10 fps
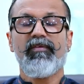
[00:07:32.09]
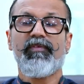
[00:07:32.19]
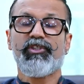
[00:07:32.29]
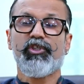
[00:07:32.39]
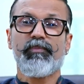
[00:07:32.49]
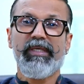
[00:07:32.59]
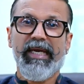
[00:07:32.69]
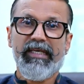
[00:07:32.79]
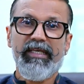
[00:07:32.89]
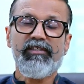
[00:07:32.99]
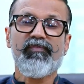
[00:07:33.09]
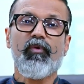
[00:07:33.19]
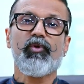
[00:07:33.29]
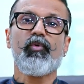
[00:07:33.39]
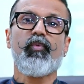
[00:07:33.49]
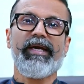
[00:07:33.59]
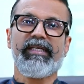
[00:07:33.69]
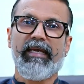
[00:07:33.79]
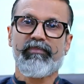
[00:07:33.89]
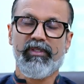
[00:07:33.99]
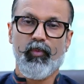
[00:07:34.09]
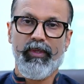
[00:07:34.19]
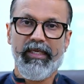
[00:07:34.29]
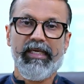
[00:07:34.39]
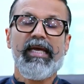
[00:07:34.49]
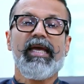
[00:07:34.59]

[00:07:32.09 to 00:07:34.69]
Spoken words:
which should be at least 4 to 5 times a week